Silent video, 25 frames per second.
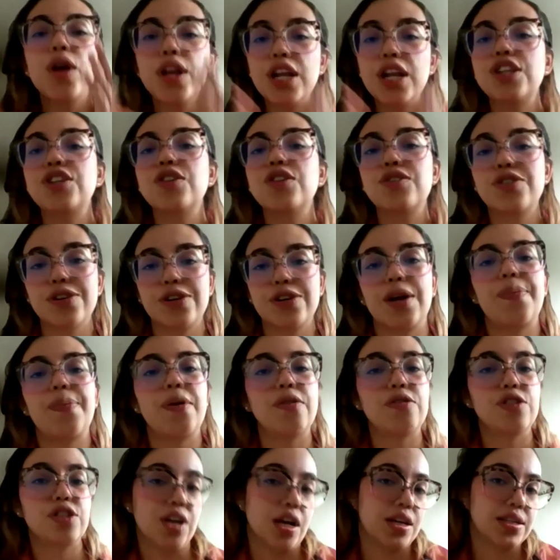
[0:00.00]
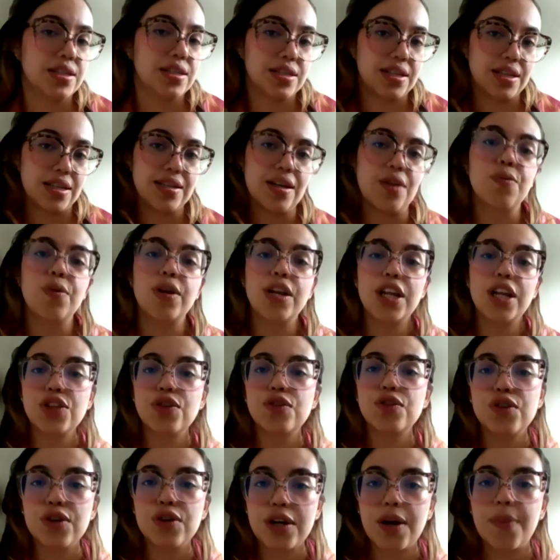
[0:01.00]
we need to talk about justice, and we need
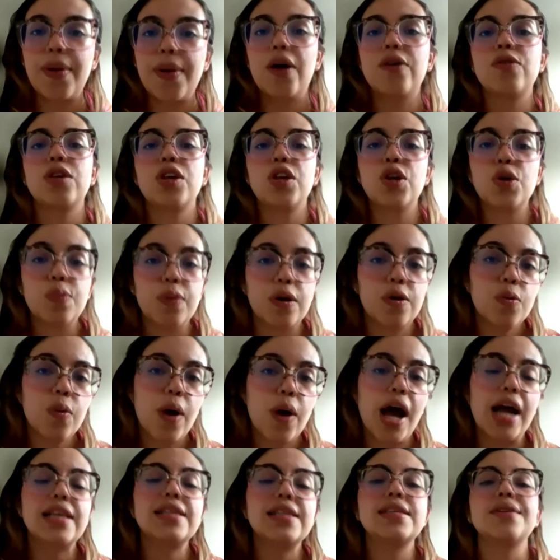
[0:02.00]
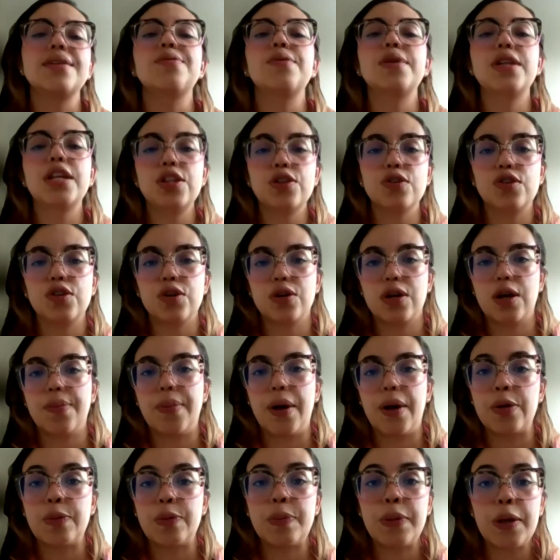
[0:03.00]
to talk about human rights, and we need to talk
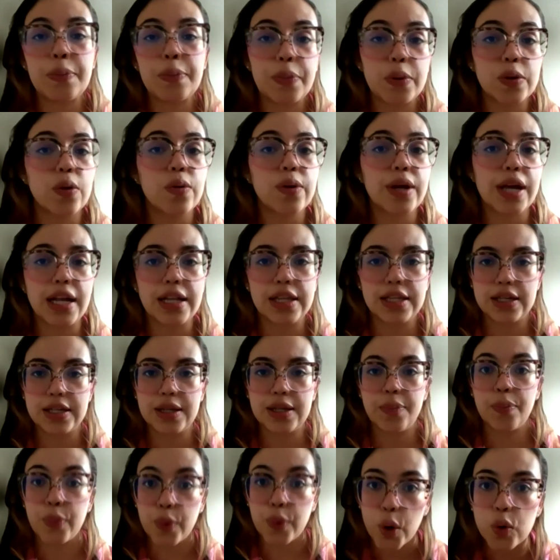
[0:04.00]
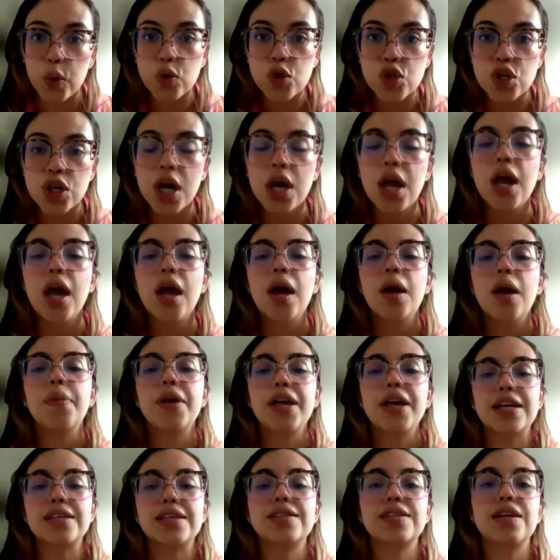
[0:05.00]
about people-oriented approach,
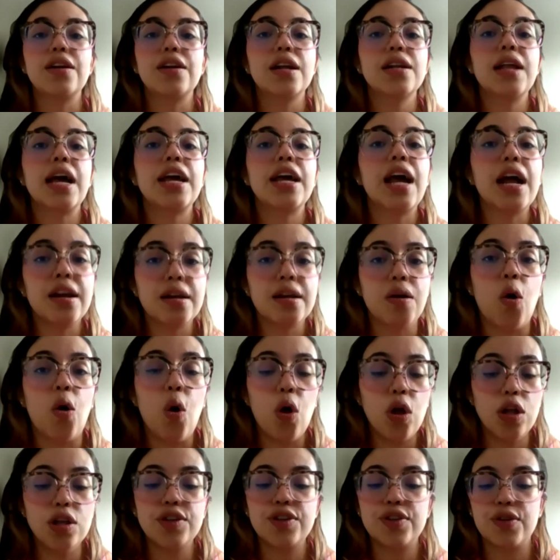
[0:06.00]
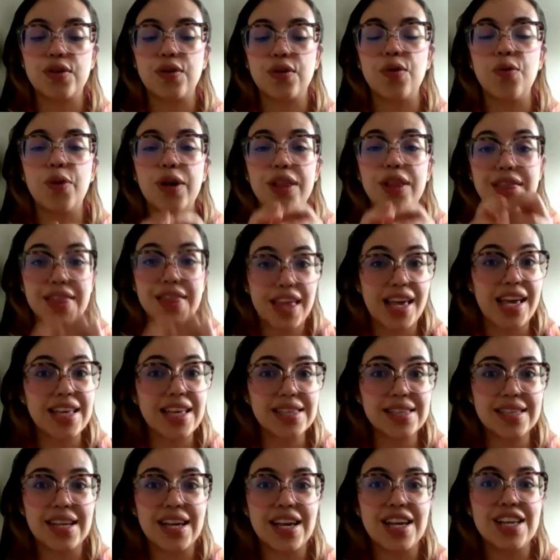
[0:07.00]
because there are also with
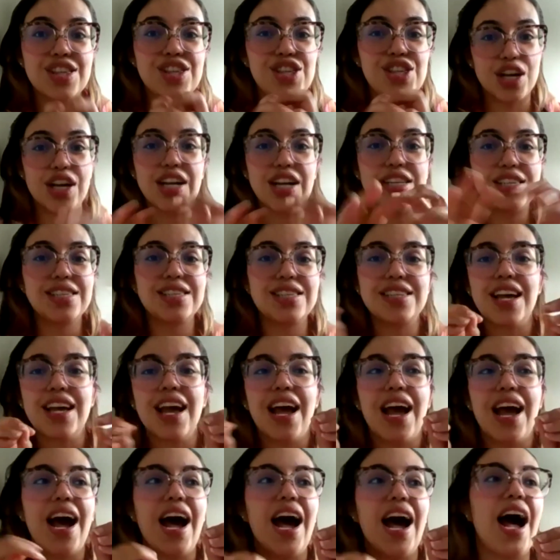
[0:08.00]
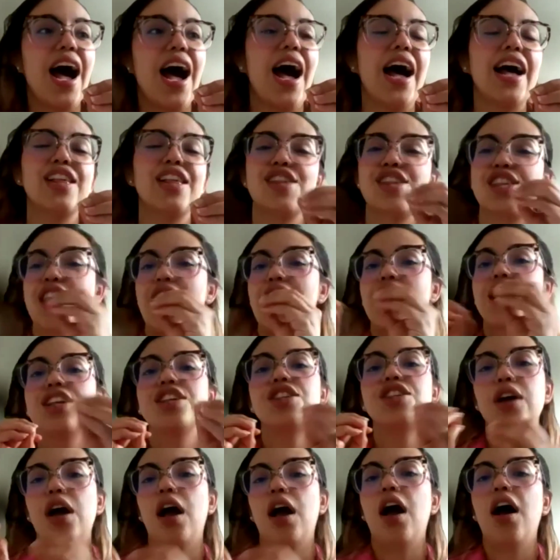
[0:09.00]
this just
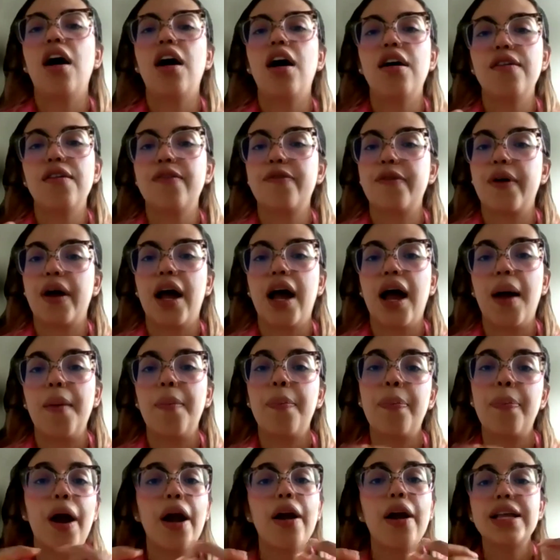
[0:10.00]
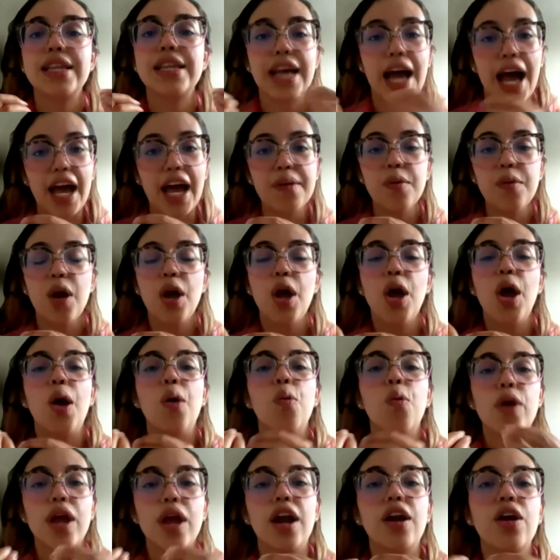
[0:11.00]
change of paradigm,
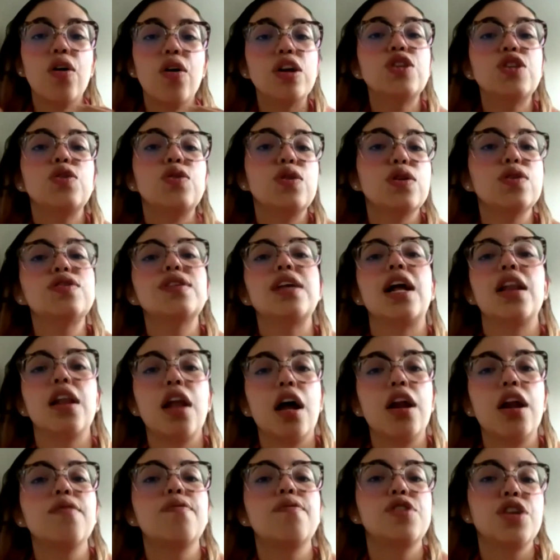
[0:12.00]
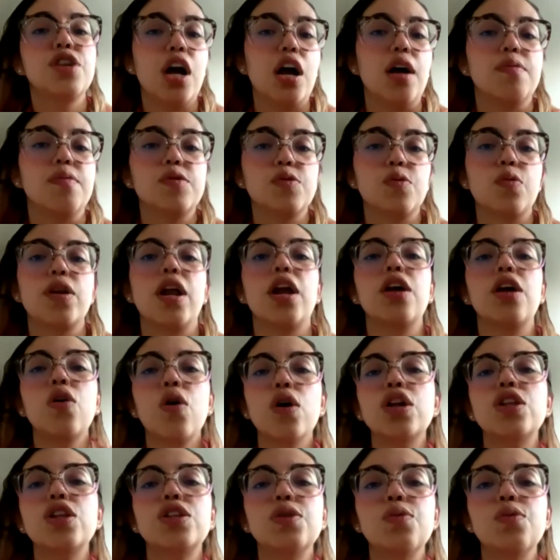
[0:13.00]
we are going to lose a lot of jobs. We need